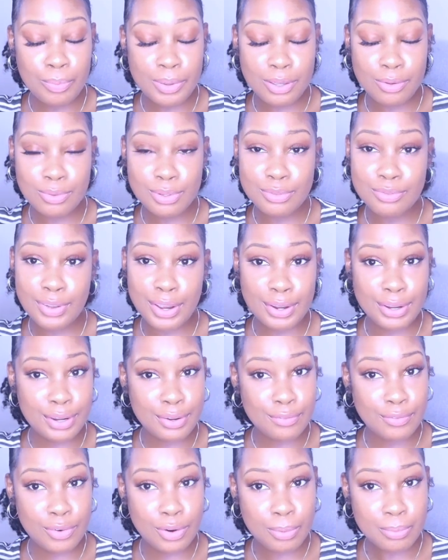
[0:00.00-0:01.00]
it was very
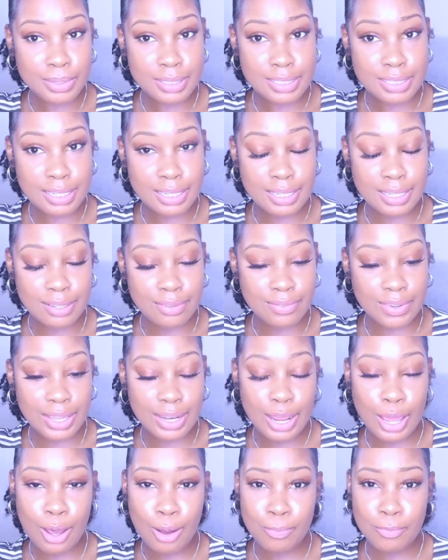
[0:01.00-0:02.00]
informative
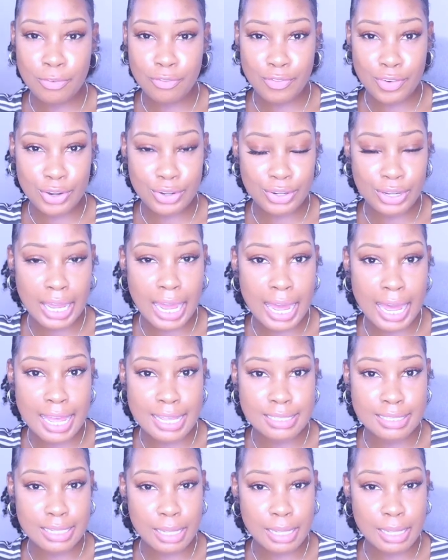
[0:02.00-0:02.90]
and helpful for you guys.